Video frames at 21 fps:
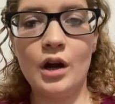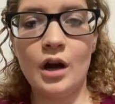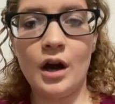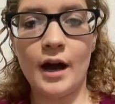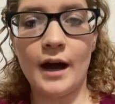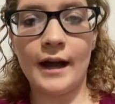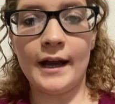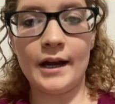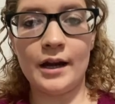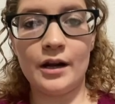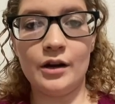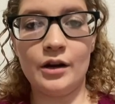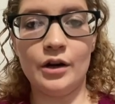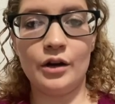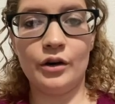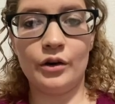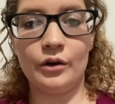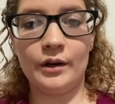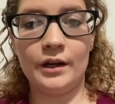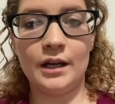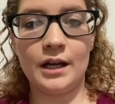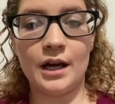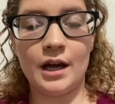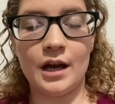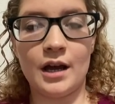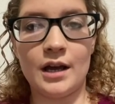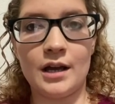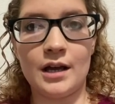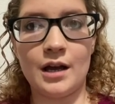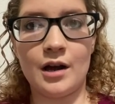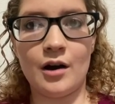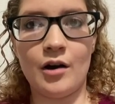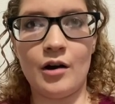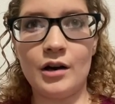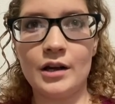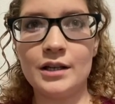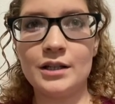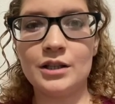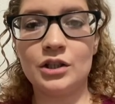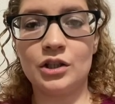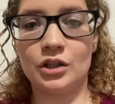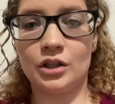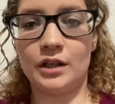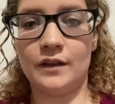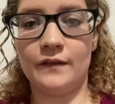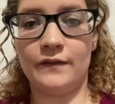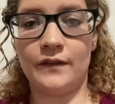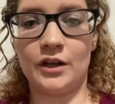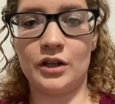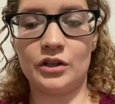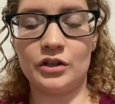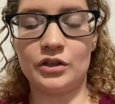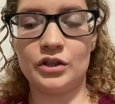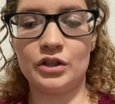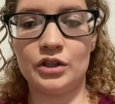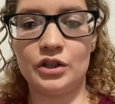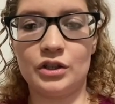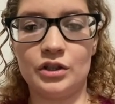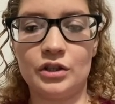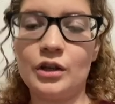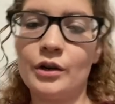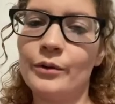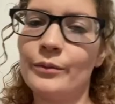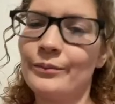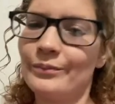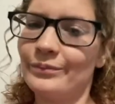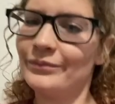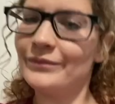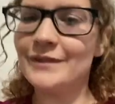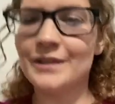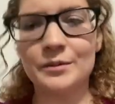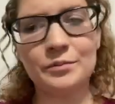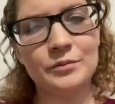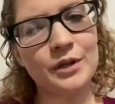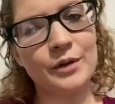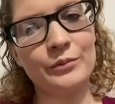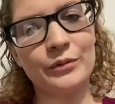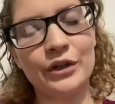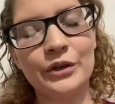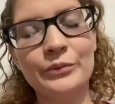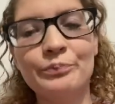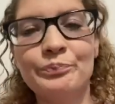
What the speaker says: Idaho August 31st, so September.